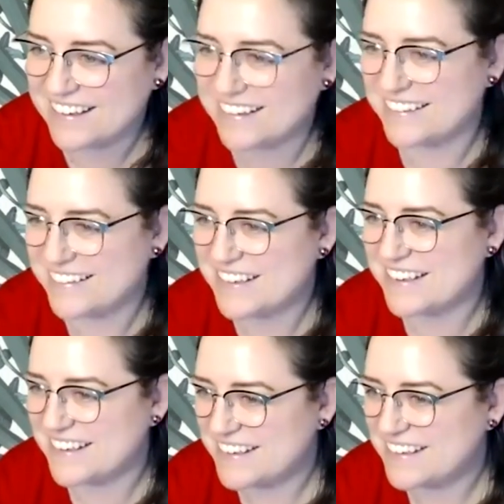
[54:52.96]
it's pretty
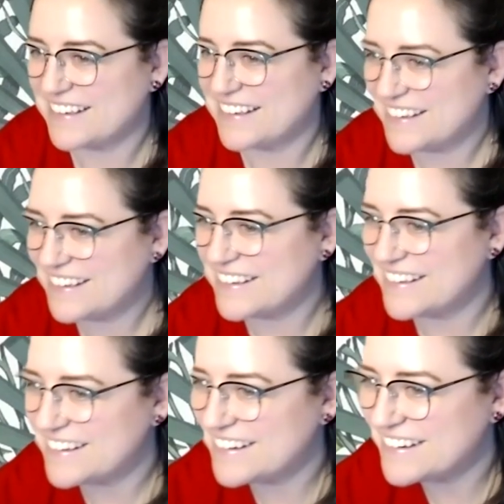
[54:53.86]
interesting.
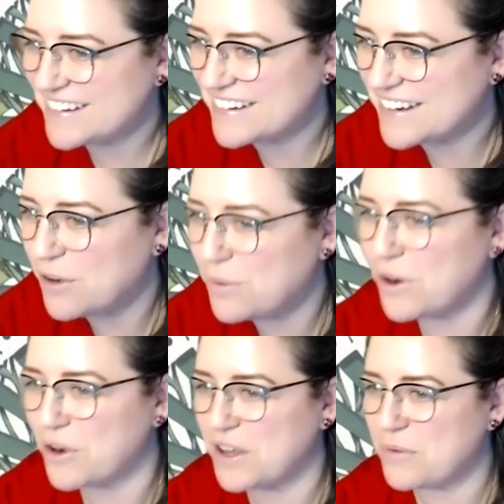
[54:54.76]
Oh,
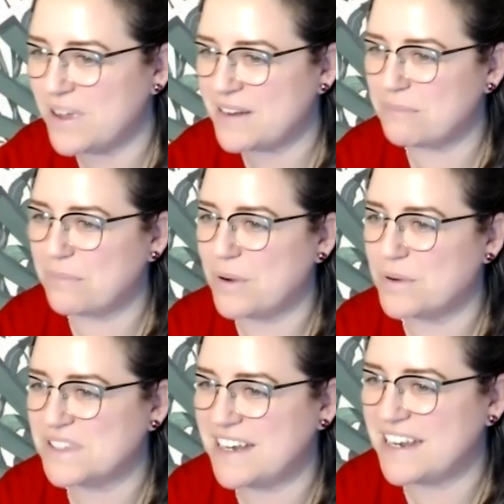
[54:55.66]
Ernie Wynn
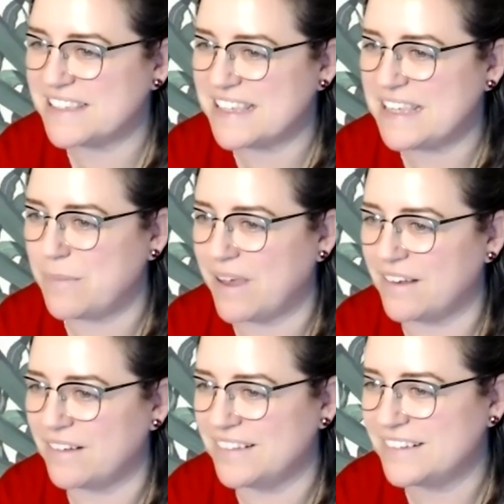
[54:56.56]
posted his
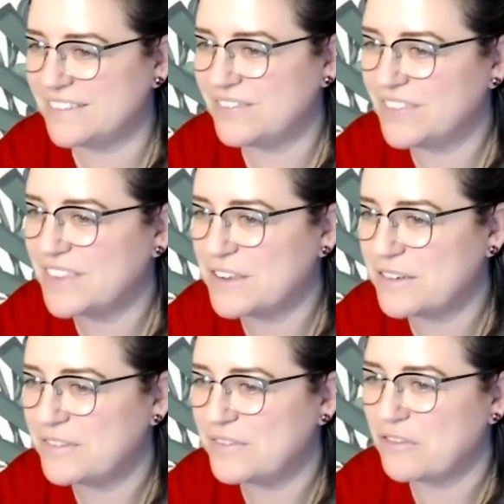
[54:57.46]
email
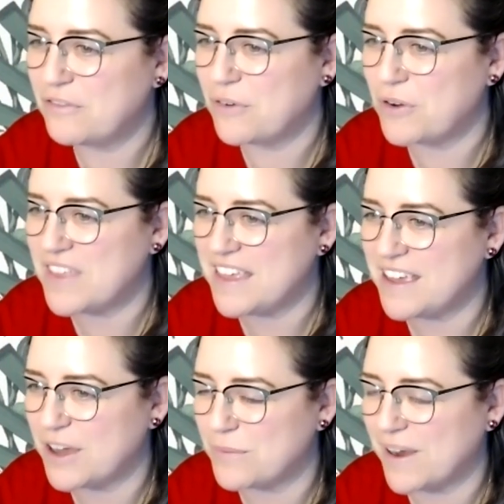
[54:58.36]
for
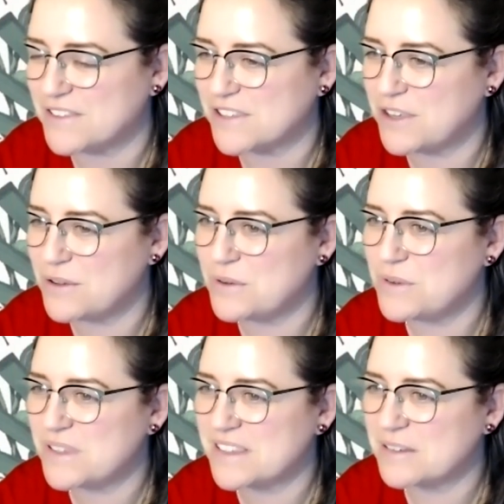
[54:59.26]
the
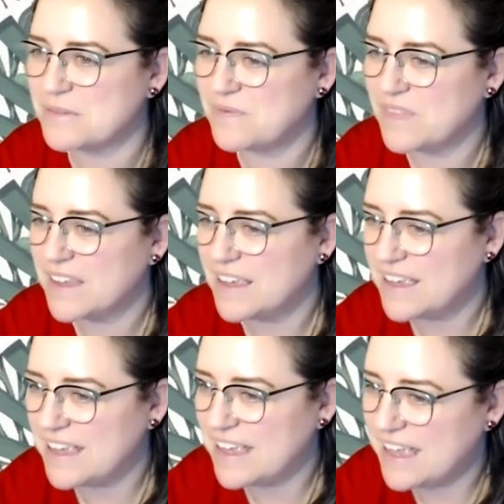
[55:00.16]
rescues.
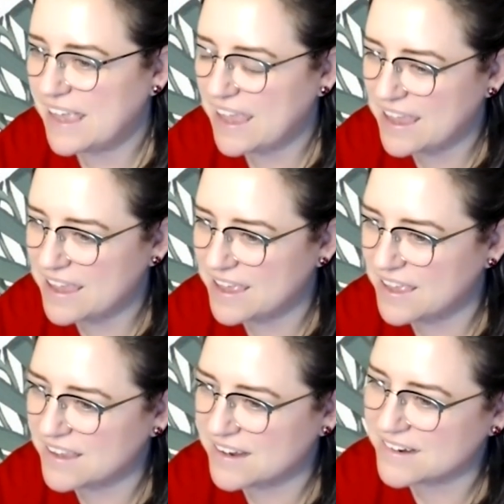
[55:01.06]

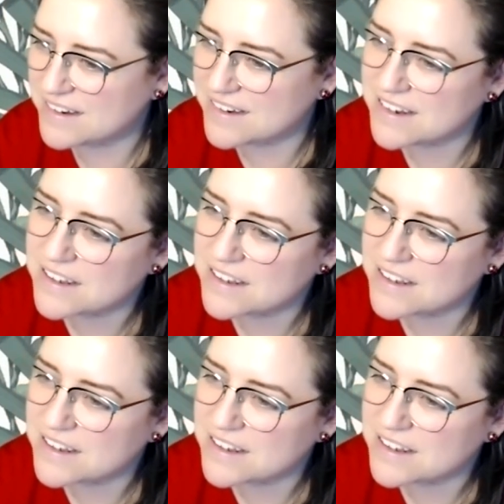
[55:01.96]
And